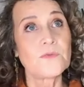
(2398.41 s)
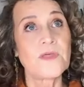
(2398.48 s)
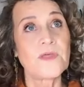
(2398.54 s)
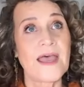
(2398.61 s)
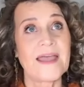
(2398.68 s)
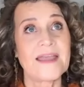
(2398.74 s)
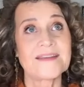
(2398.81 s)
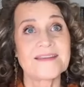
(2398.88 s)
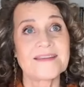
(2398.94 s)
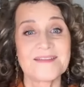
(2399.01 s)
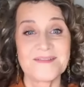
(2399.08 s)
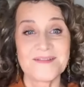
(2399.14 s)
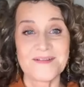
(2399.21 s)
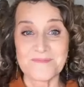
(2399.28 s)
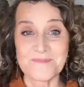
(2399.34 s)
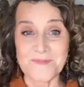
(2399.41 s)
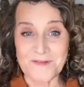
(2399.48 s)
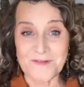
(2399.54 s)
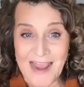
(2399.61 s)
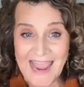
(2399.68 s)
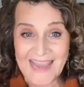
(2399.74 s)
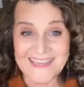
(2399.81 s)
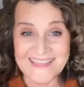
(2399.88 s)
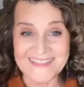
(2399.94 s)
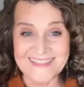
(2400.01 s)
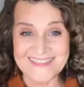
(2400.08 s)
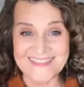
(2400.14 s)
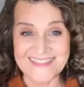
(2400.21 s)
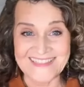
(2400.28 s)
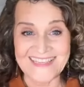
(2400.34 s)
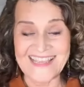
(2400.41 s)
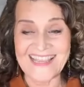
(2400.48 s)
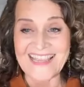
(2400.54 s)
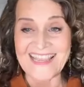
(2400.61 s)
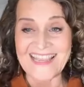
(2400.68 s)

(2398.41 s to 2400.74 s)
that miraculously in